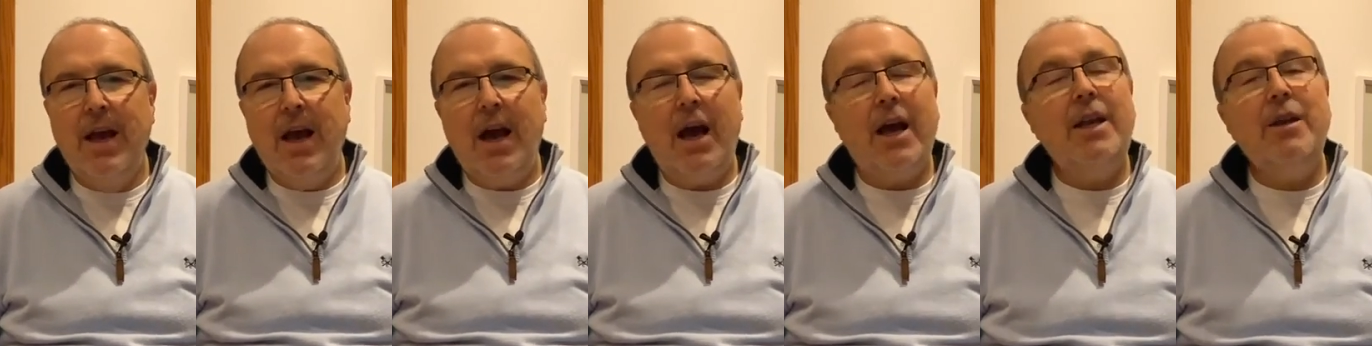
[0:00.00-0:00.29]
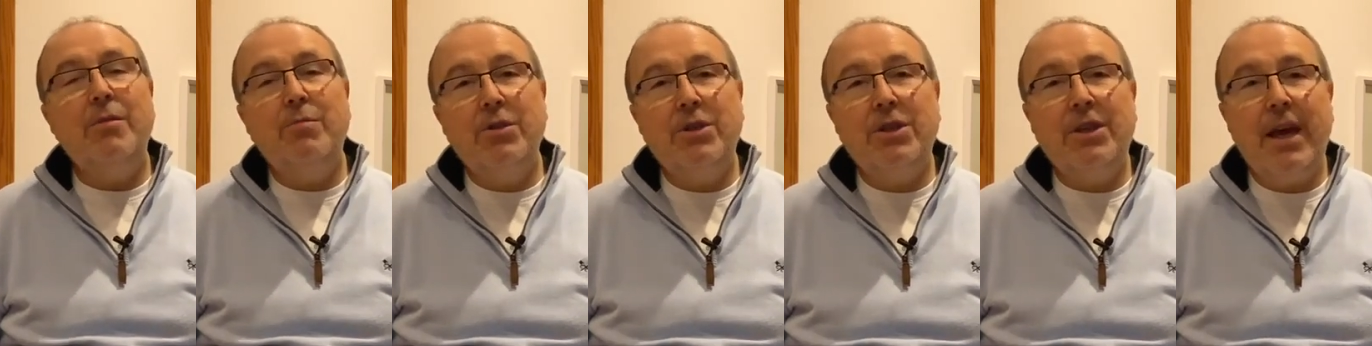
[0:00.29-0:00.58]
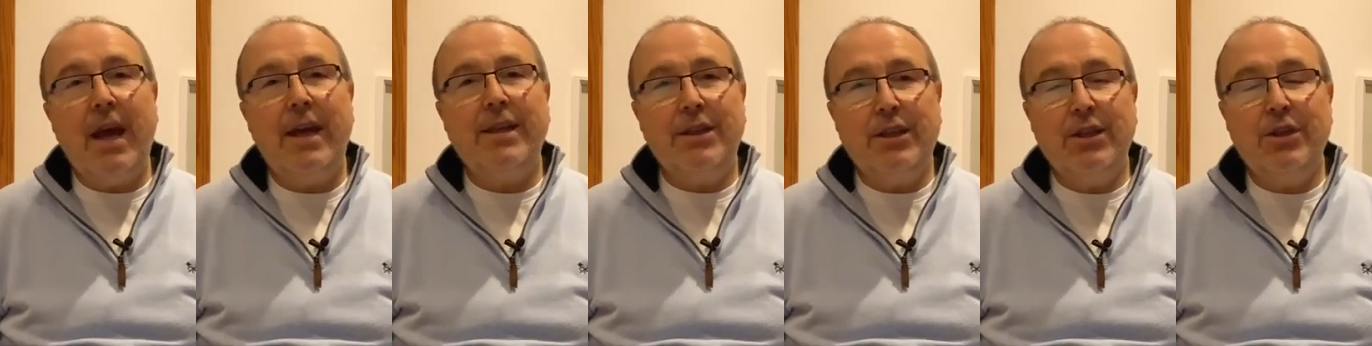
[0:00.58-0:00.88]
and he was
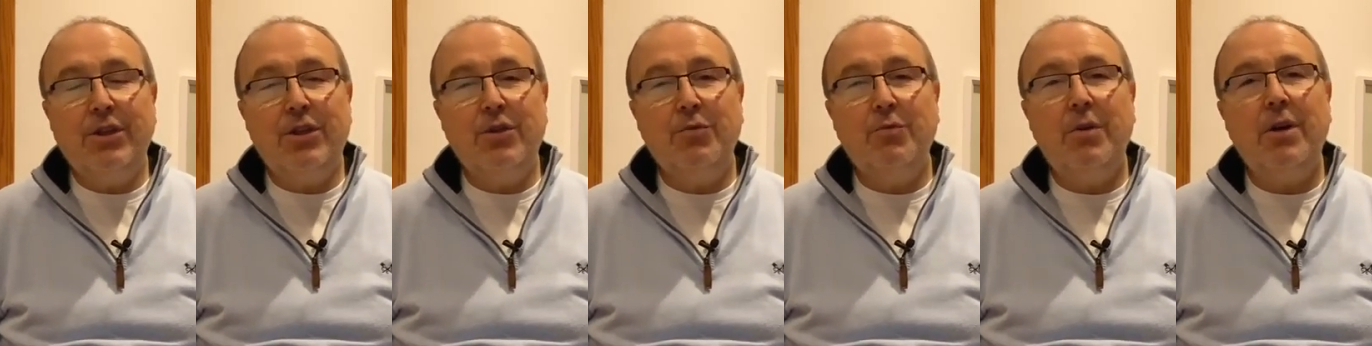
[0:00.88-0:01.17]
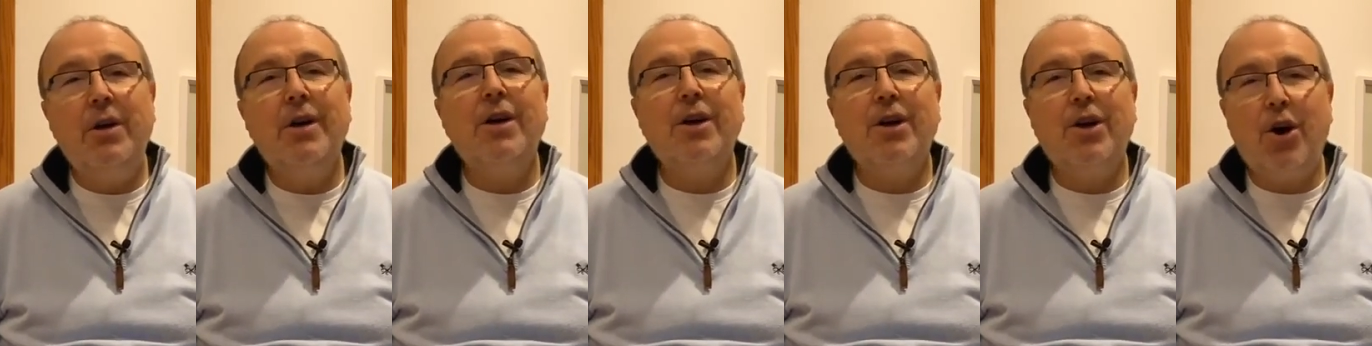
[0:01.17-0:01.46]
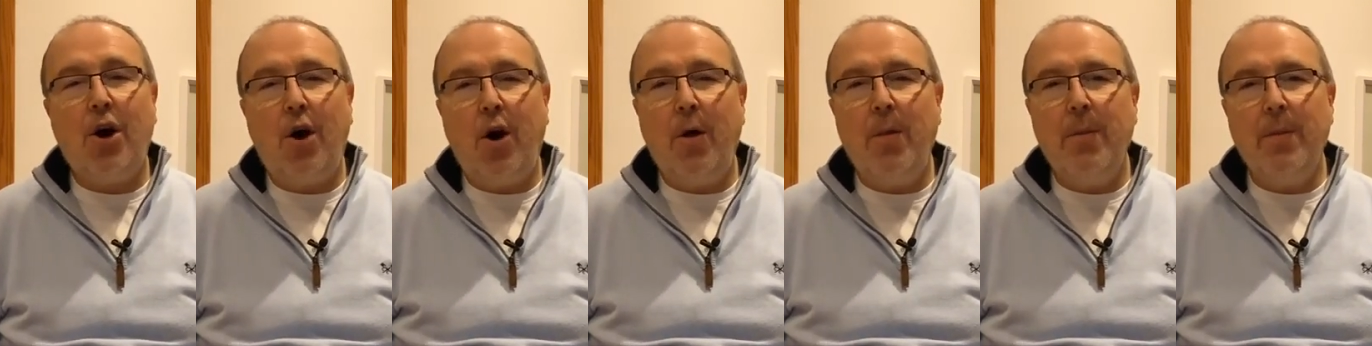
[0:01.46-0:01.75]
getting to work
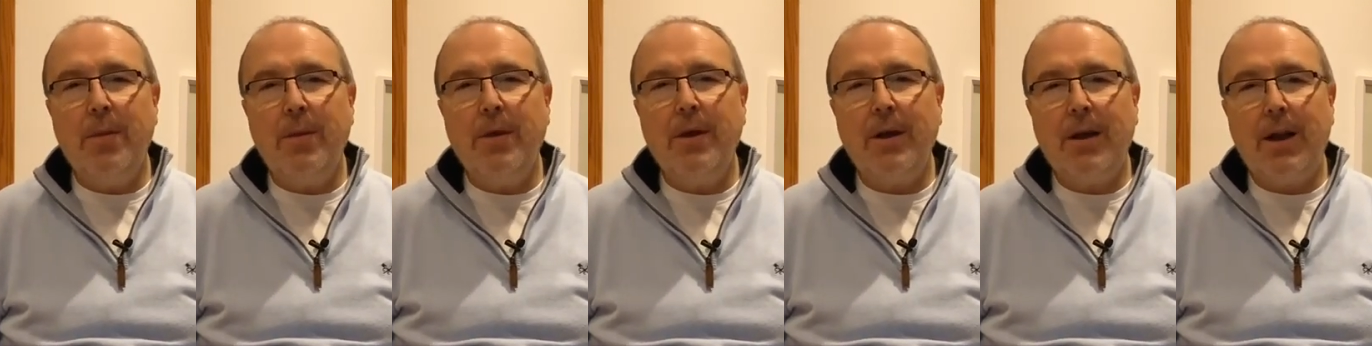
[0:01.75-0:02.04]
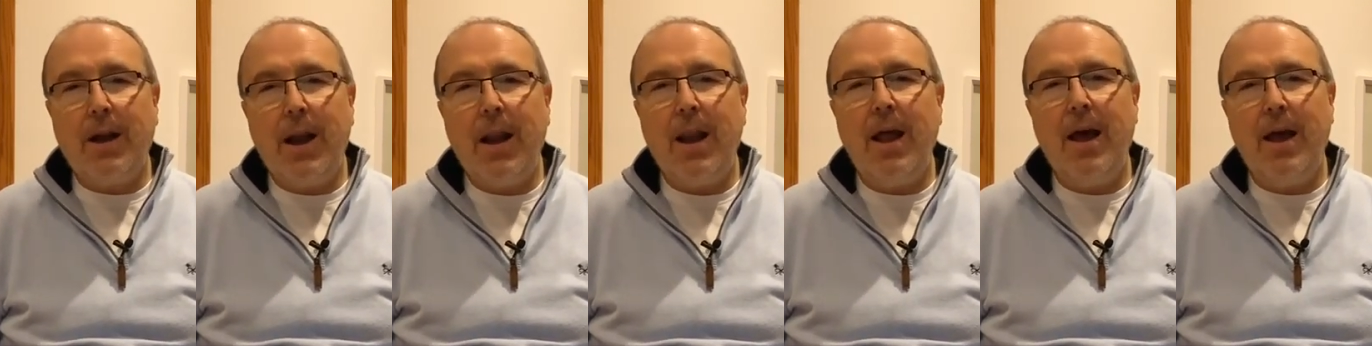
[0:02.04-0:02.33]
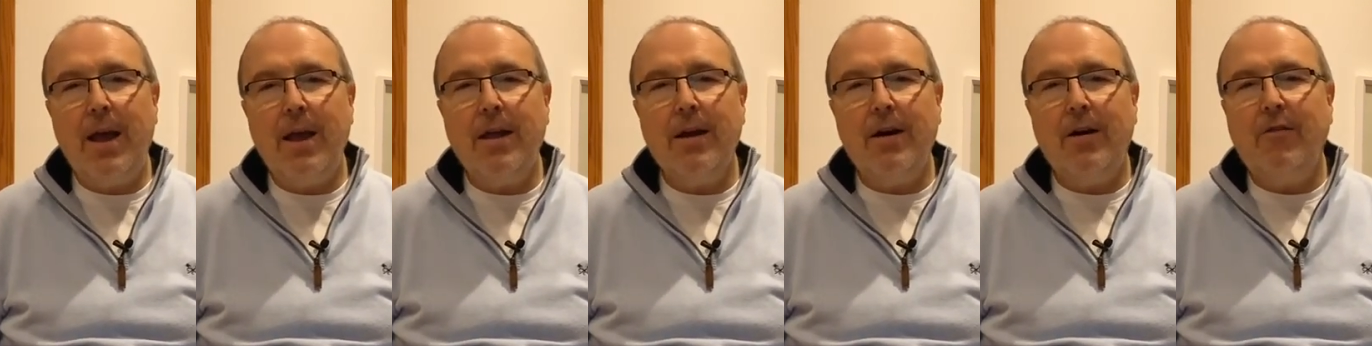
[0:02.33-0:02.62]
on the
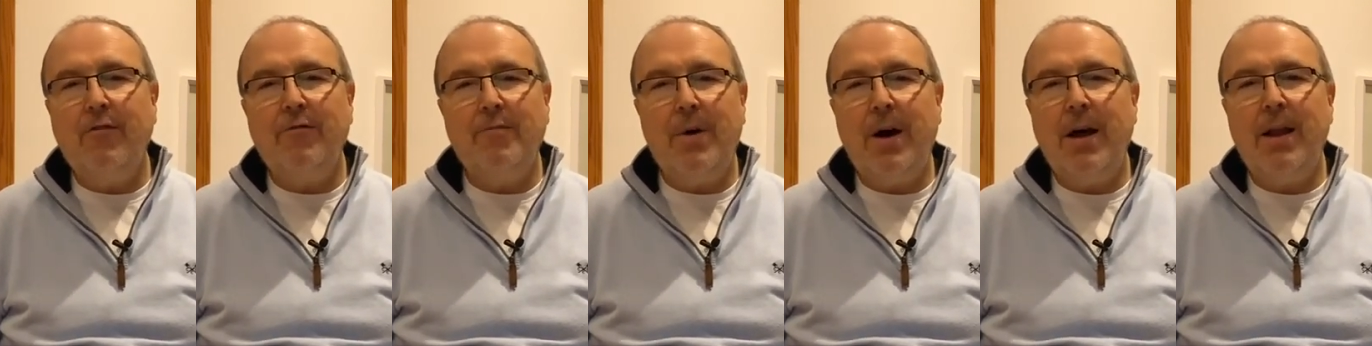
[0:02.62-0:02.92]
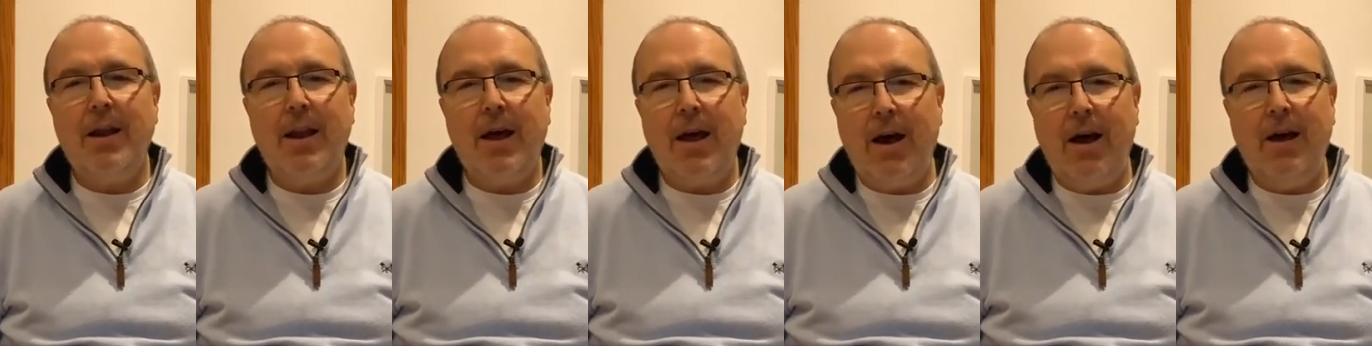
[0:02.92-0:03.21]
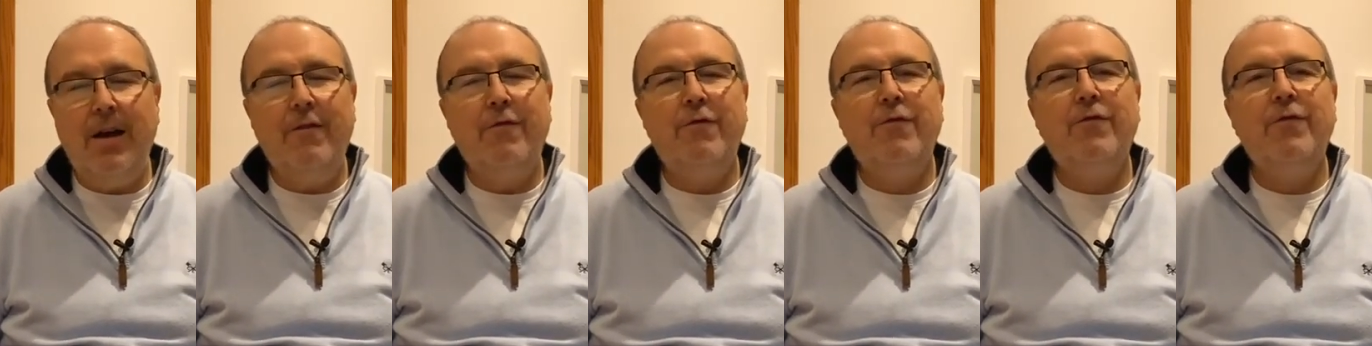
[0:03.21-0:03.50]
clay of my
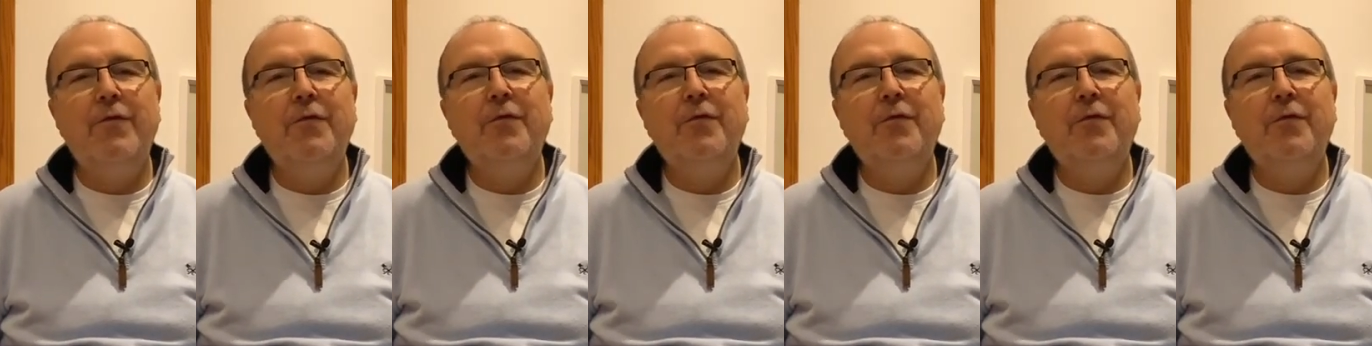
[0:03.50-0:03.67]
life.